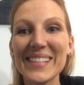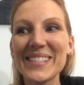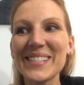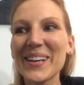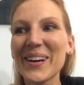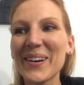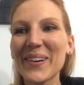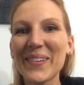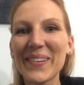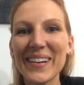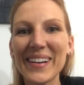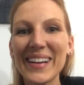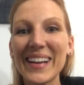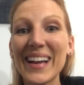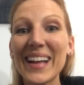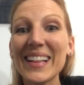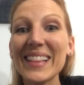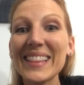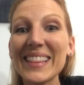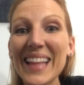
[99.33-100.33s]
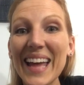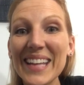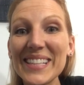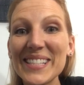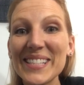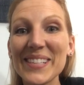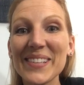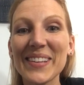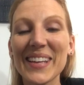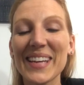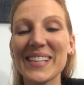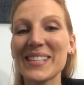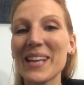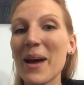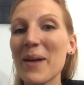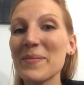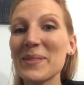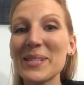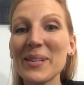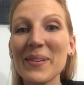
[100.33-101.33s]
So let's do this.
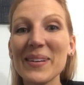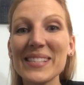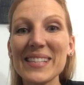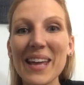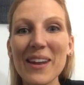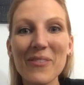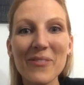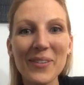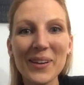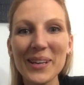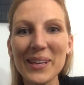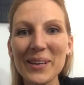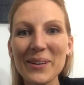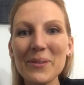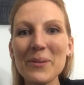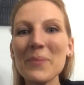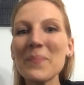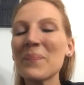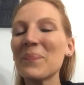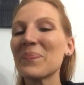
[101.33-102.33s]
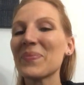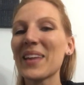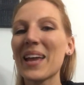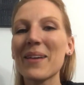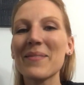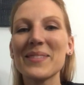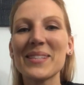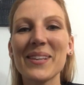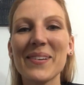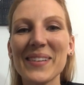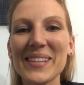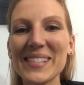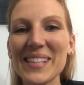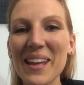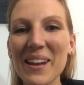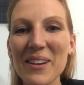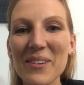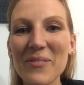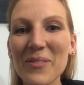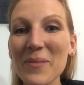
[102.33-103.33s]
I'm so excited for you. I'm so
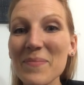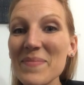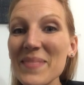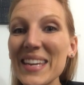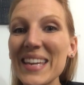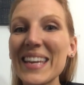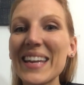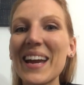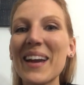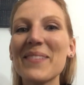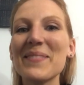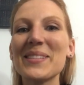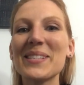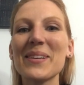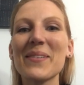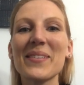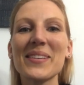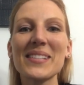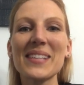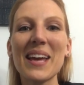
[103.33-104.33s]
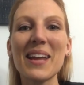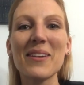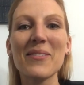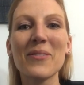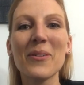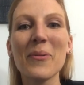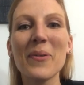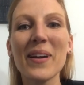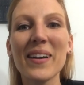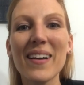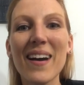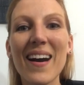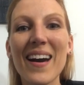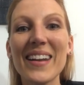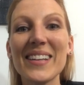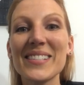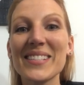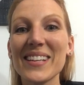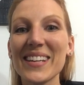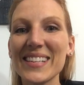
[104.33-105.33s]
excited for me. I'm so excited for what
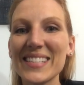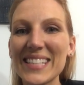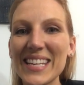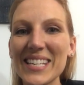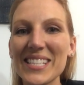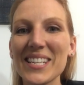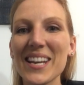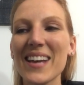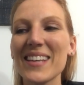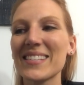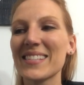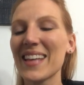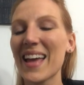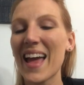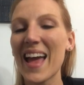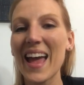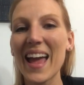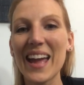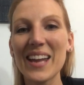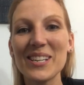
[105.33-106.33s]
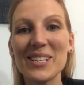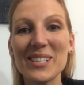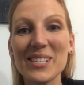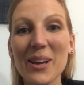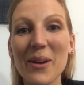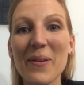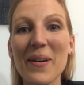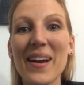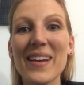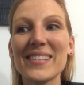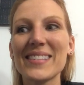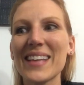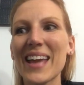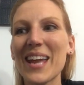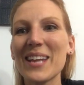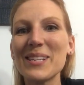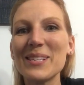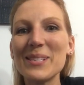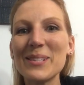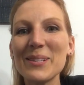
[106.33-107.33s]
God is going to teach us and show us
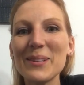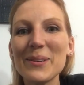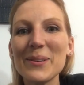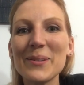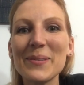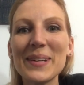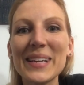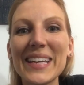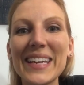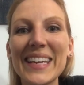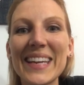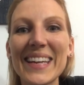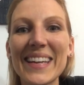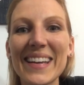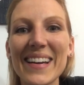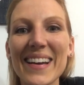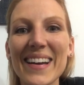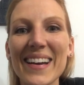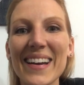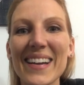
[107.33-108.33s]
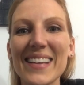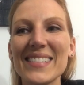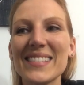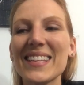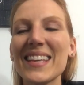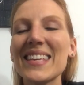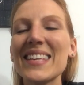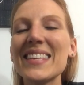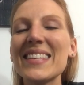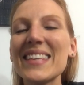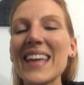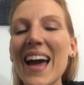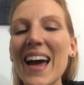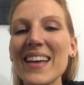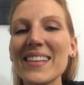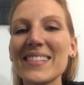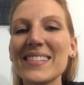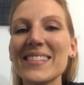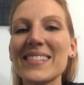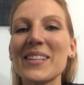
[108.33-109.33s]
and do in us.
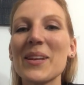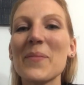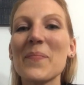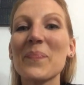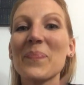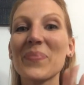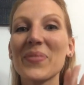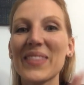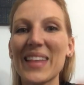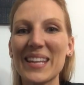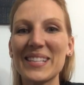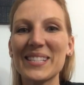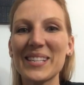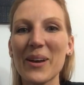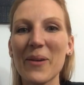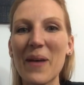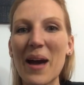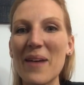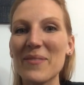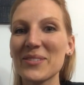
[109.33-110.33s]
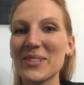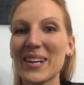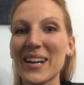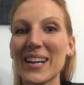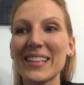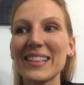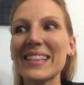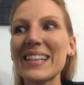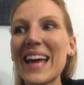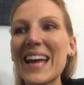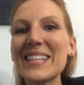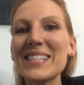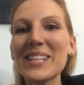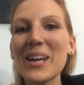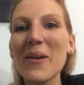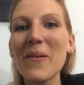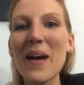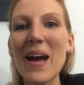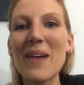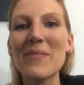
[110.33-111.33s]
Yes, let's go after it. Let's
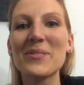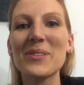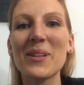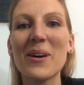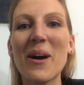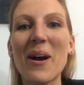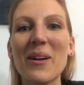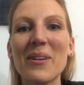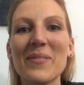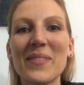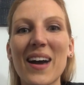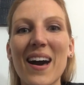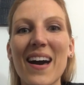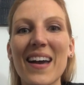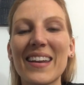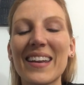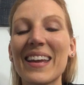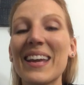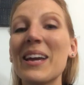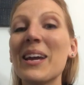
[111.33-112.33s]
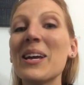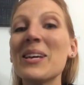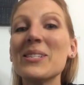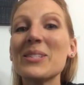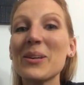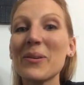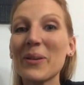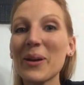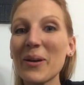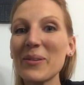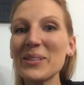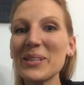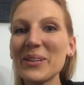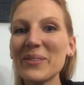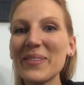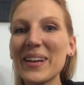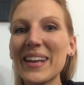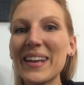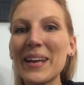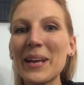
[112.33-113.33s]
go after the heart of God. So go do
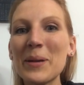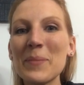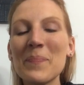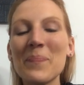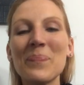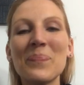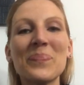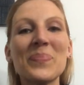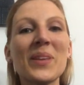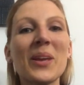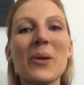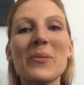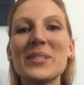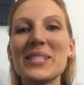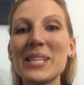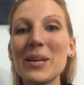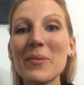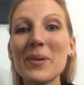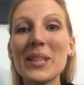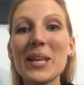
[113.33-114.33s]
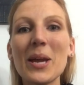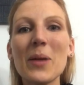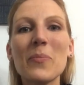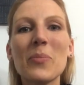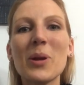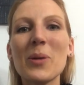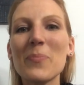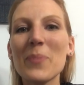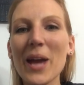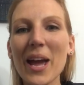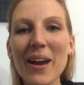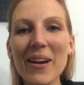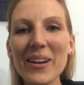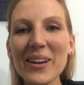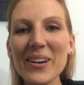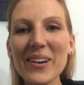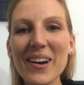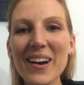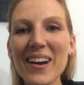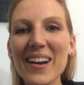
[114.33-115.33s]
your reading, go sit with Him, prepare
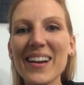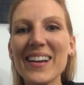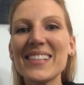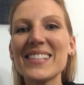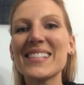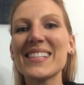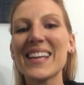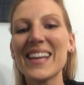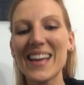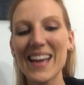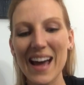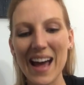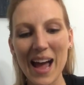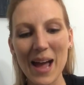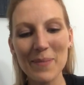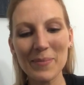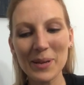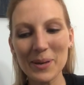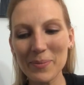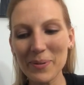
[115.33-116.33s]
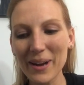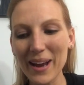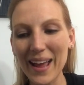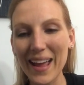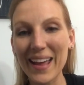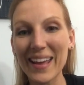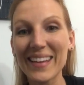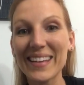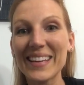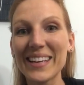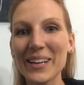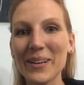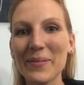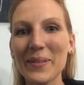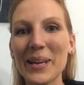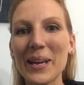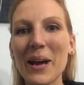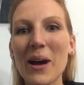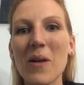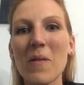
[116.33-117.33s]
your hearts. I'm going to pray. Here
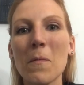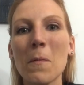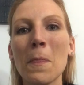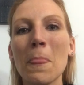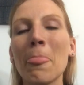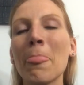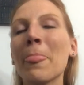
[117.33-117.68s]
we go.